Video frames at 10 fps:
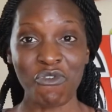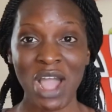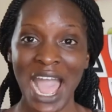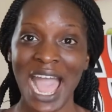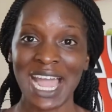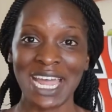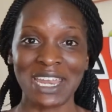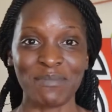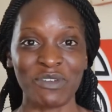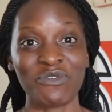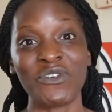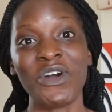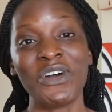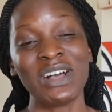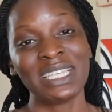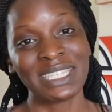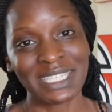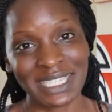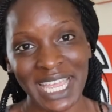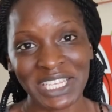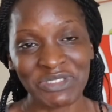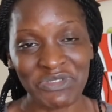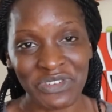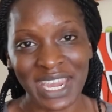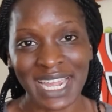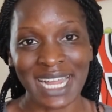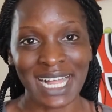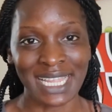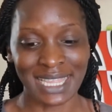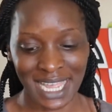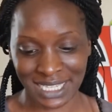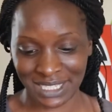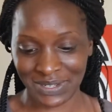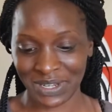Hack number 4, set fare alerts.